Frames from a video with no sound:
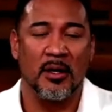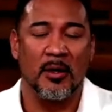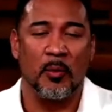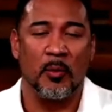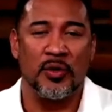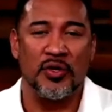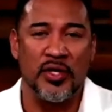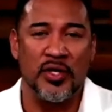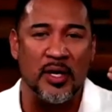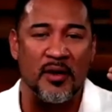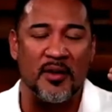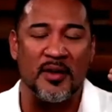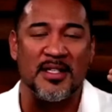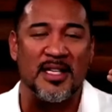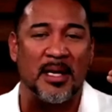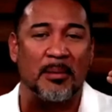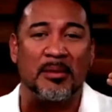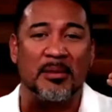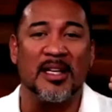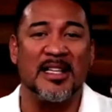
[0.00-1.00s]
We share the
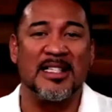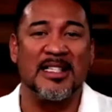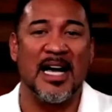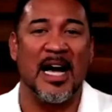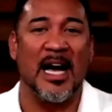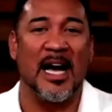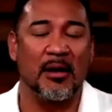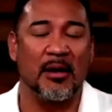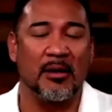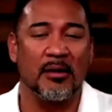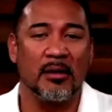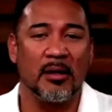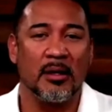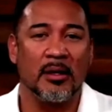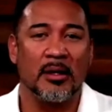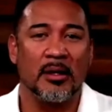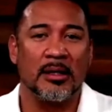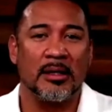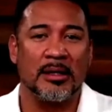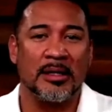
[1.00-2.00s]
same desire
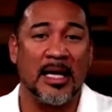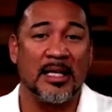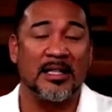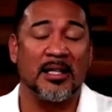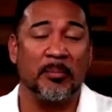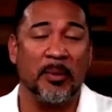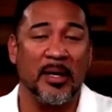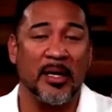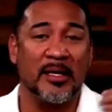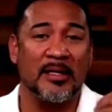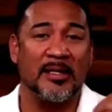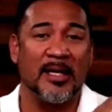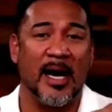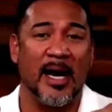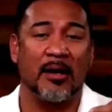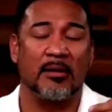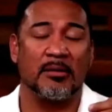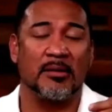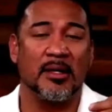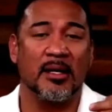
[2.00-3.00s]
not to be
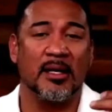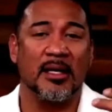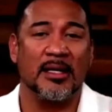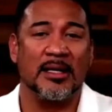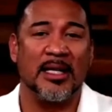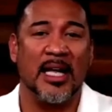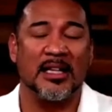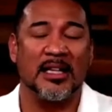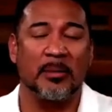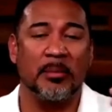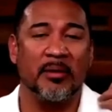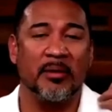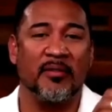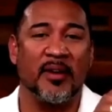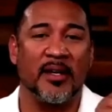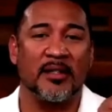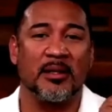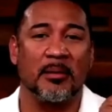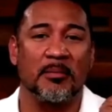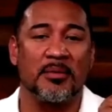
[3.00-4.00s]
entitled, not to be
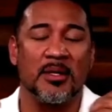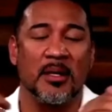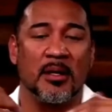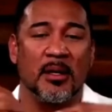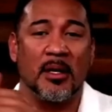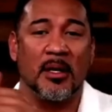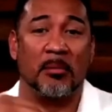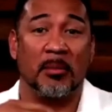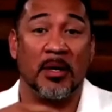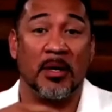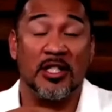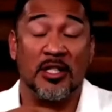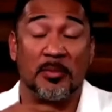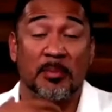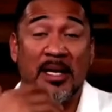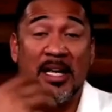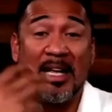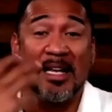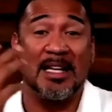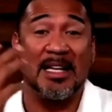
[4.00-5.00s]
victims, but to
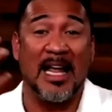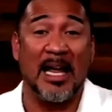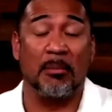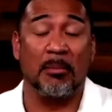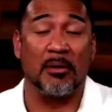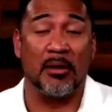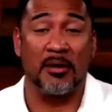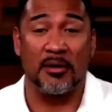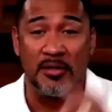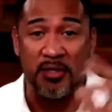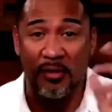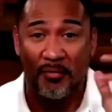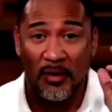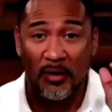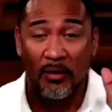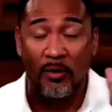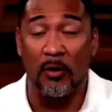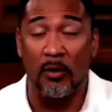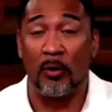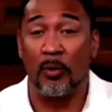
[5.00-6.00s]
be enablers of
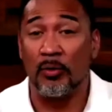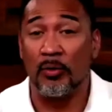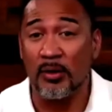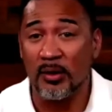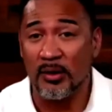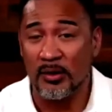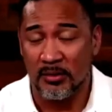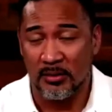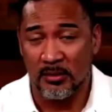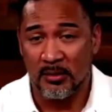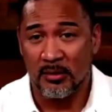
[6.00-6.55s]
our own